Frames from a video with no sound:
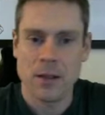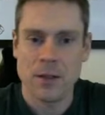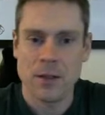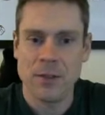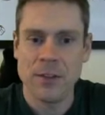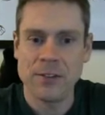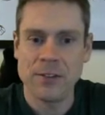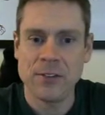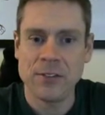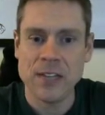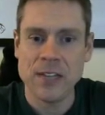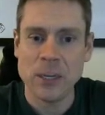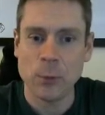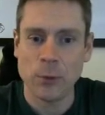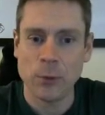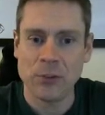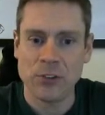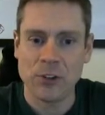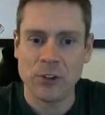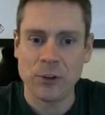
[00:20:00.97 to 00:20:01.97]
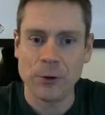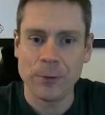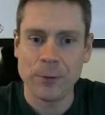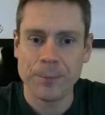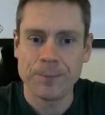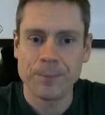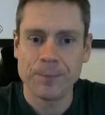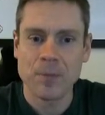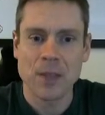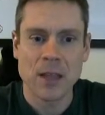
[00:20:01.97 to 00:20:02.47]
this is equal to,
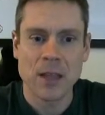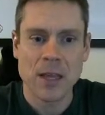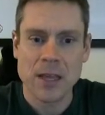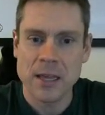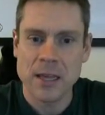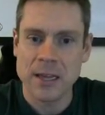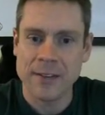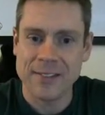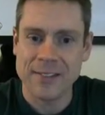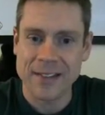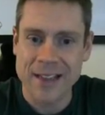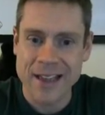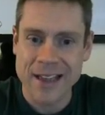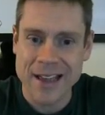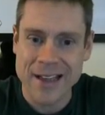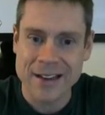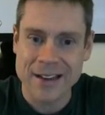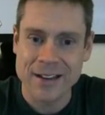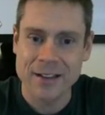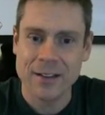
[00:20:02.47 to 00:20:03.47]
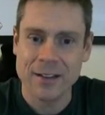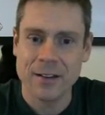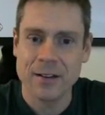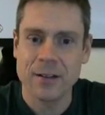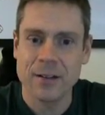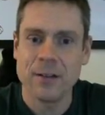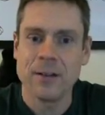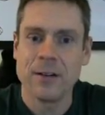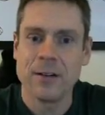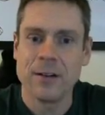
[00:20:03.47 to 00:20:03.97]
it's n
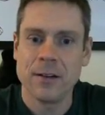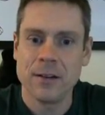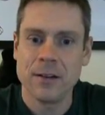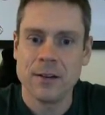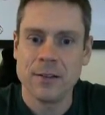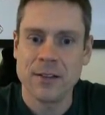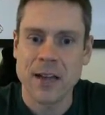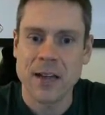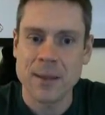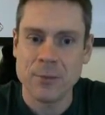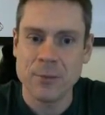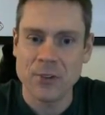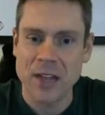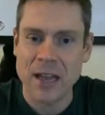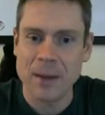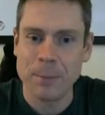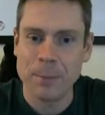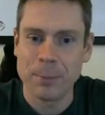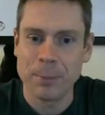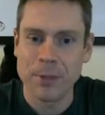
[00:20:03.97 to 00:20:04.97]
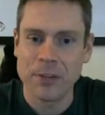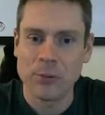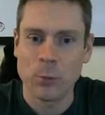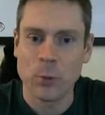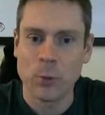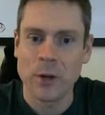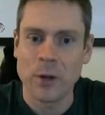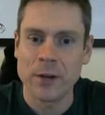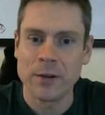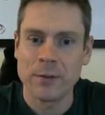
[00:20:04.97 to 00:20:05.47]
times n plus
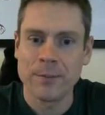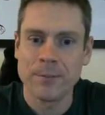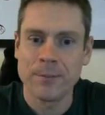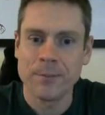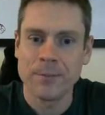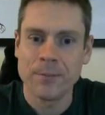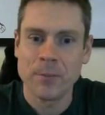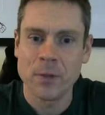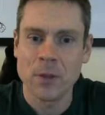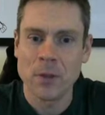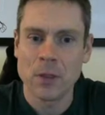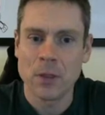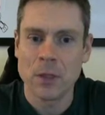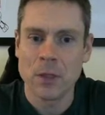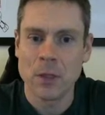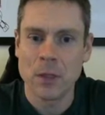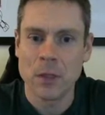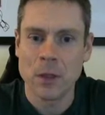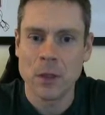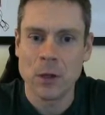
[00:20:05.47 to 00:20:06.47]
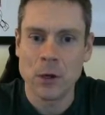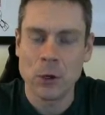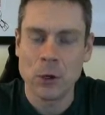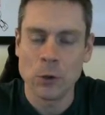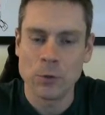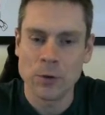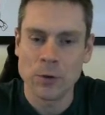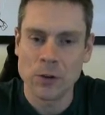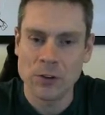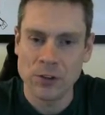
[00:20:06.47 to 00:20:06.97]
1
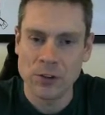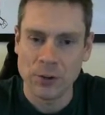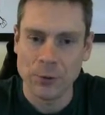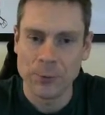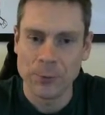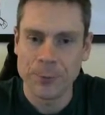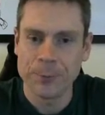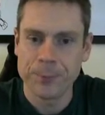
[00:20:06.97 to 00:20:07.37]
over 2.